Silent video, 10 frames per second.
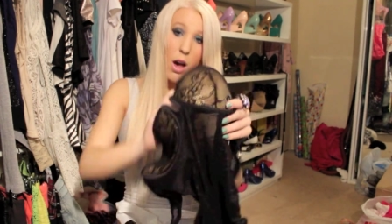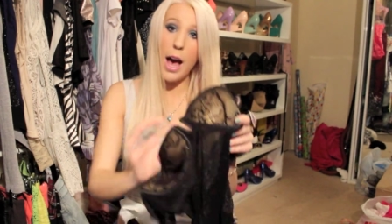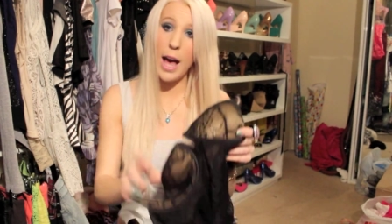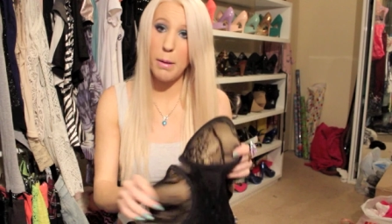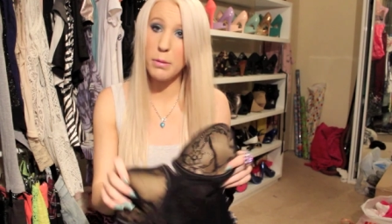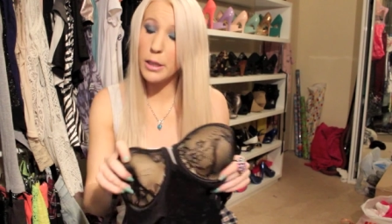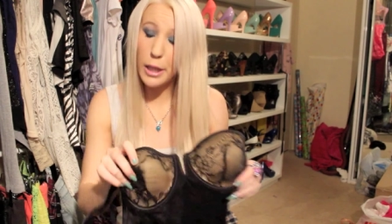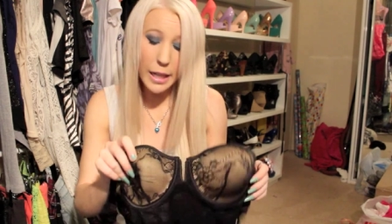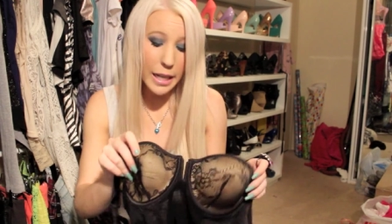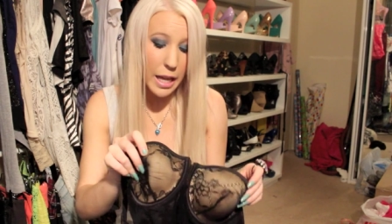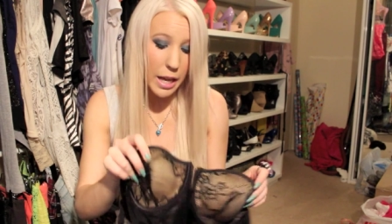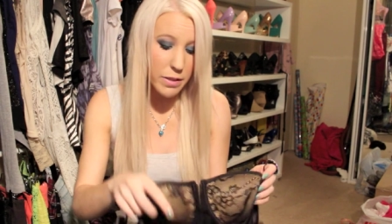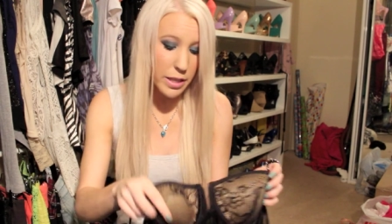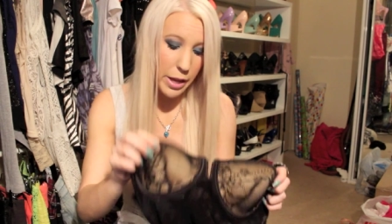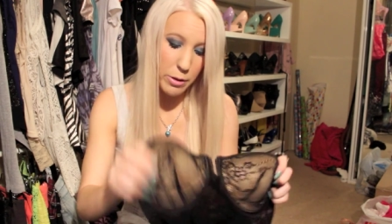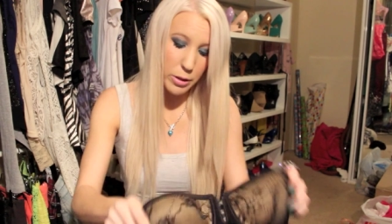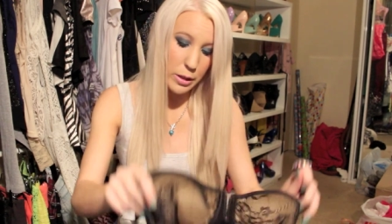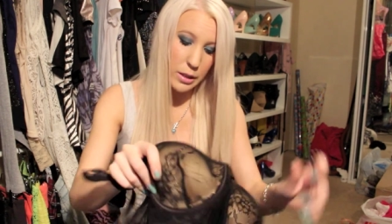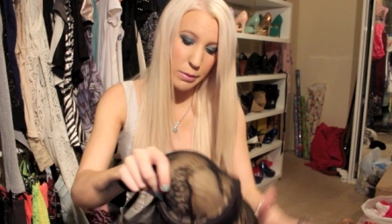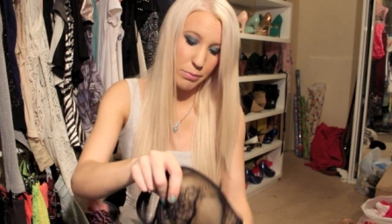I absolutely love
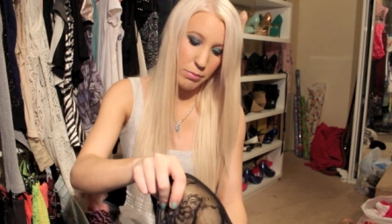sales